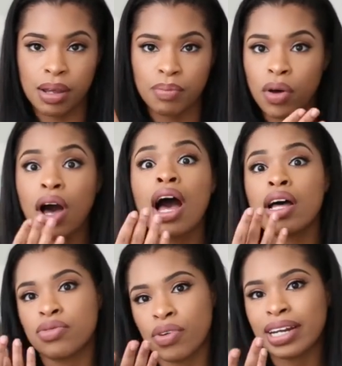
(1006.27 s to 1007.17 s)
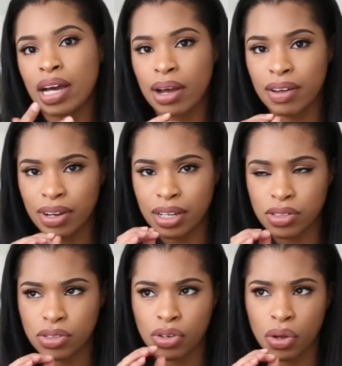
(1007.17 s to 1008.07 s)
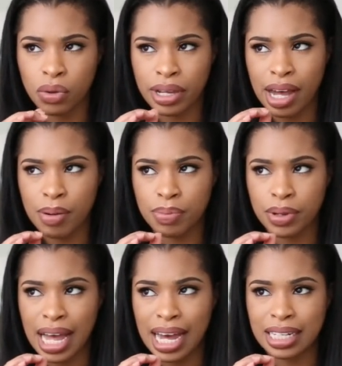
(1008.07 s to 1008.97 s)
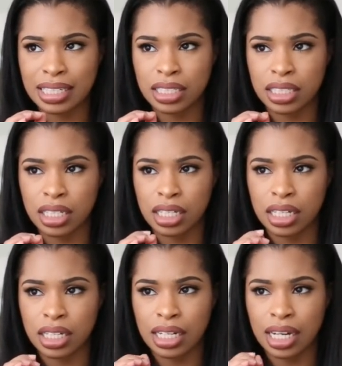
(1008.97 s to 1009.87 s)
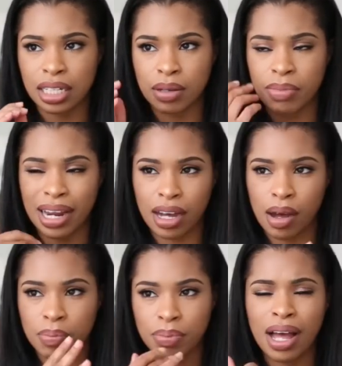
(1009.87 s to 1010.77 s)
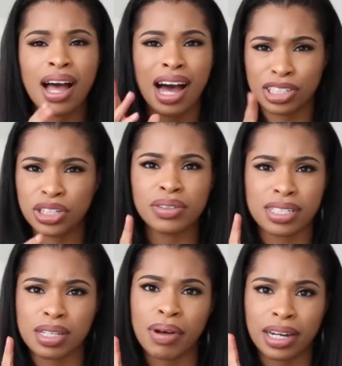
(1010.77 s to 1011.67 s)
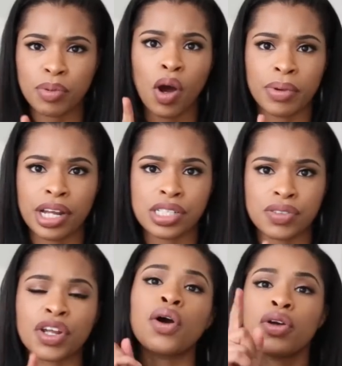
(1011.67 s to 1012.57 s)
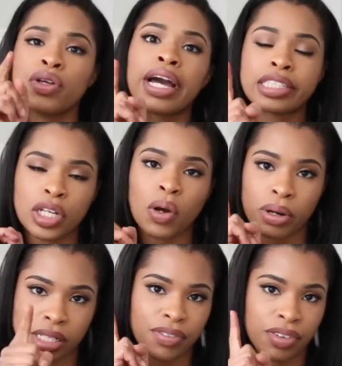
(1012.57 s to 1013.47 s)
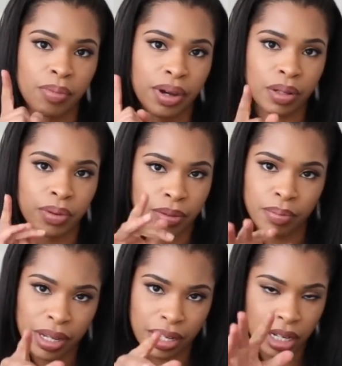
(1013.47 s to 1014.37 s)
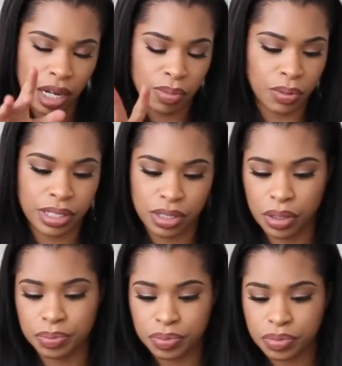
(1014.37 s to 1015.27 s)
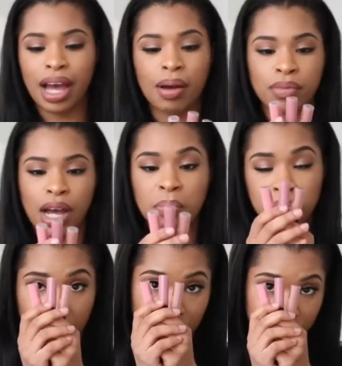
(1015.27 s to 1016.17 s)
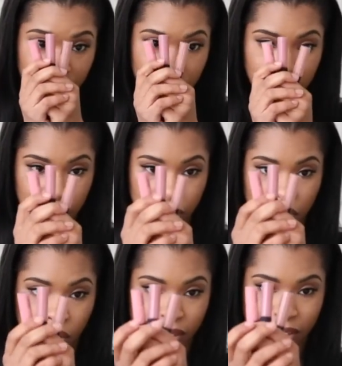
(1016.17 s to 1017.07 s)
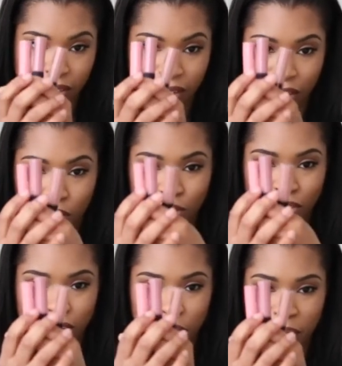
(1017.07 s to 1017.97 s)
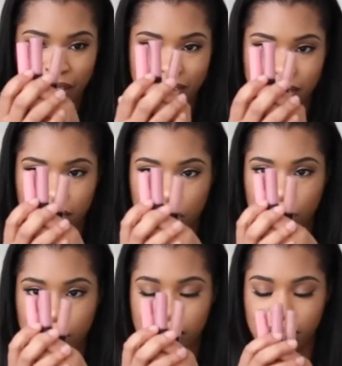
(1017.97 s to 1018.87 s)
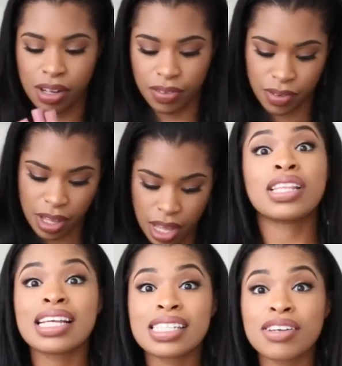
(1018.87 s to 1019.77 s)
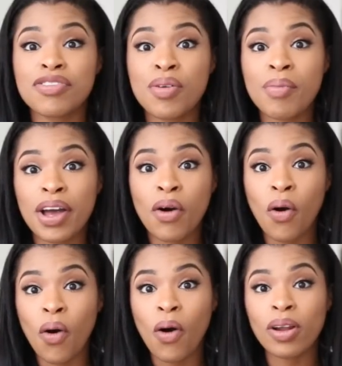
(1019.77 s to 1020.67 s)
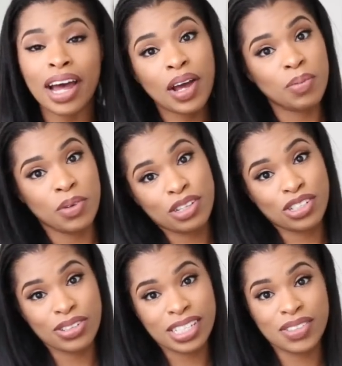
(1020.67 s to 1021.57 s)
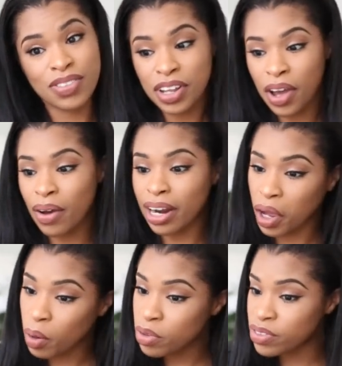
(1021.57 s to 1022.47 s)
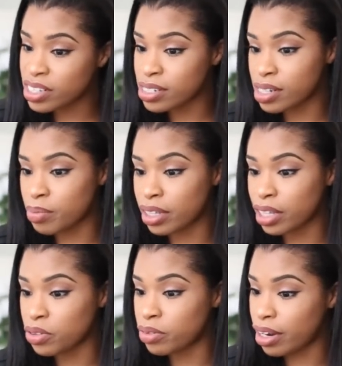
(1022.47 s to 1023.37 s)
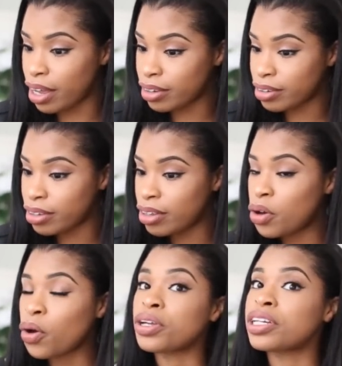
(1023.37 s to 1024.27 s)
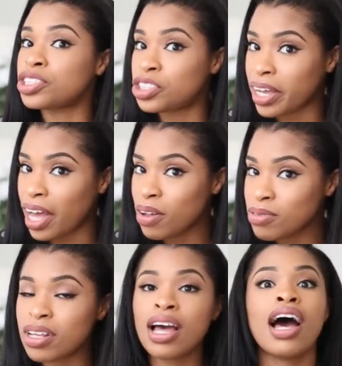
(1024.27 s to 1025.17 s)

Um, right now I have like snow cap and uh, like a black up I showed this in my lip combinations video. You guys should go watch that video by the way. I made that a couple of weeks ago. But yeah, I'm I'm kind of feeling these glosses and they're gorgeous little pinks and nudes and stuff. So that's it for my haul. I hope you enjoyed this video and I hope you've seen something that you like or you can check out.